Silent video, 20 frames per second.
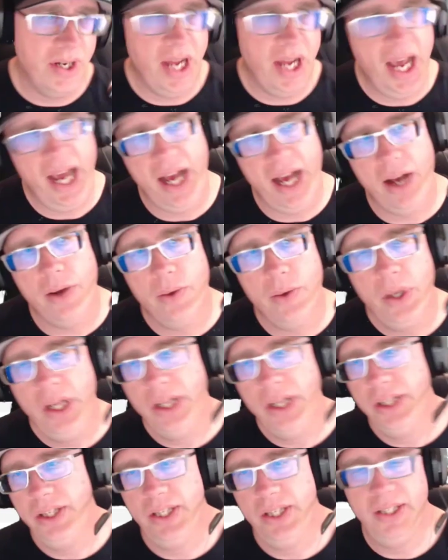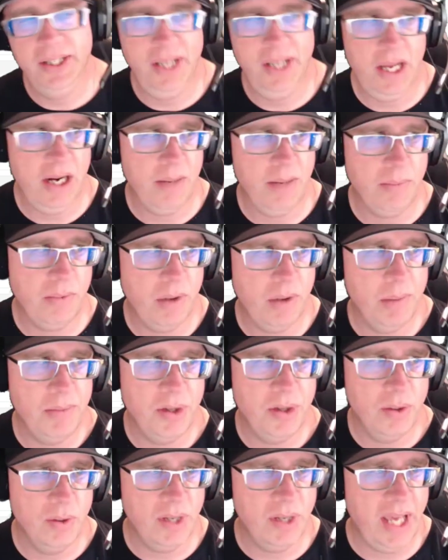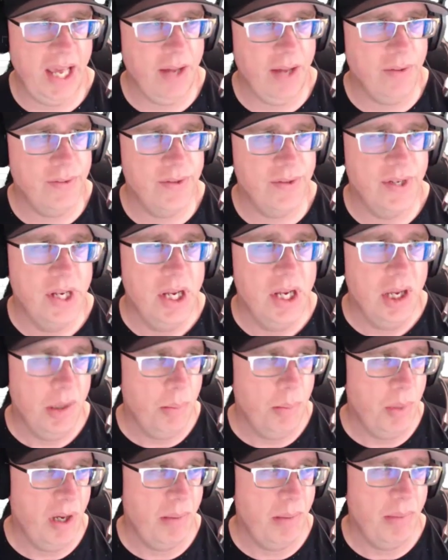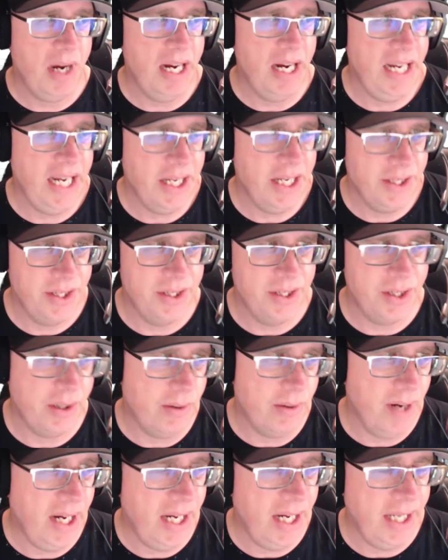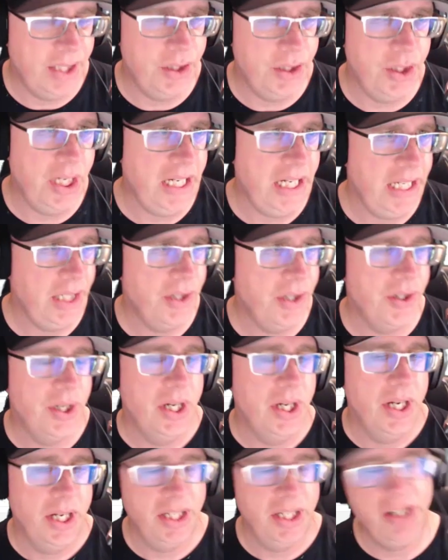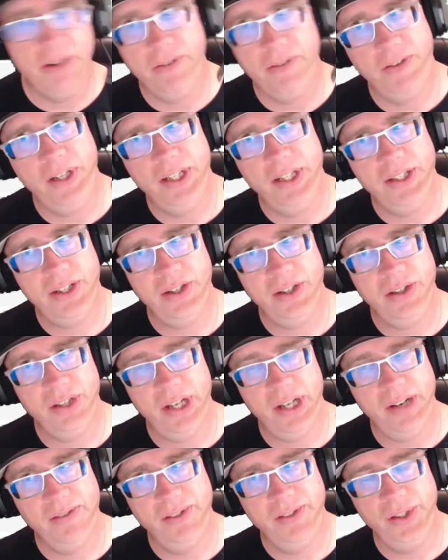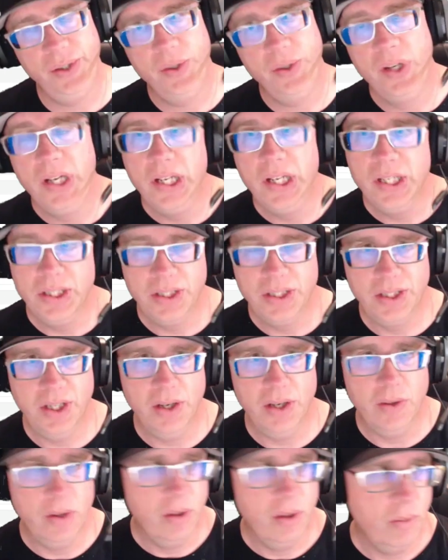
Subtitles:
on how to set up crypto accounts, but Binance is a great exchange. Your funds are safe. So